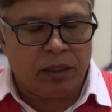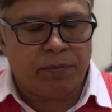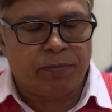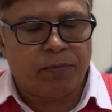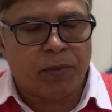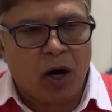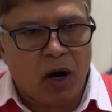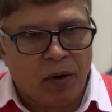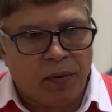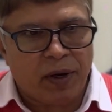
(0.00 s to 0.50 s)

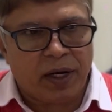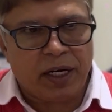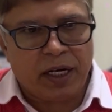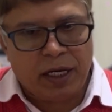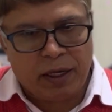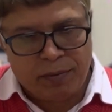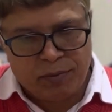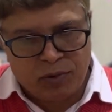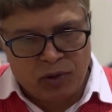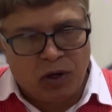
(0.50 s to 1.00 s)
power
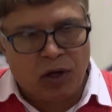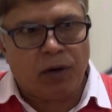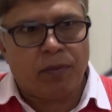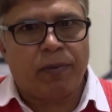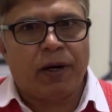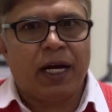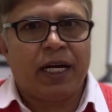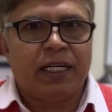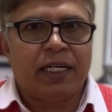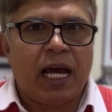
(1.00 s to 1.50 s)
absorbed
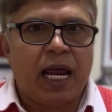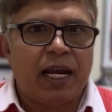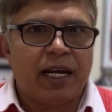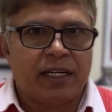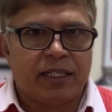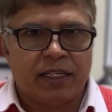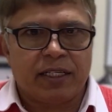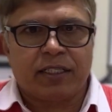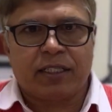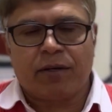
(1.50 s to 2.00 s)
by
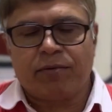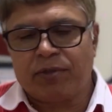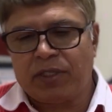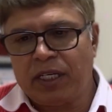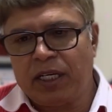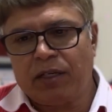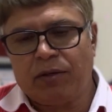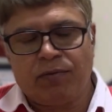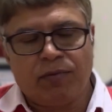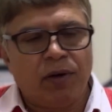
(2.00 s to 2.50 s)
dielectric
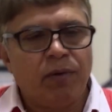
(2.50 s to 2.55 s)
substrate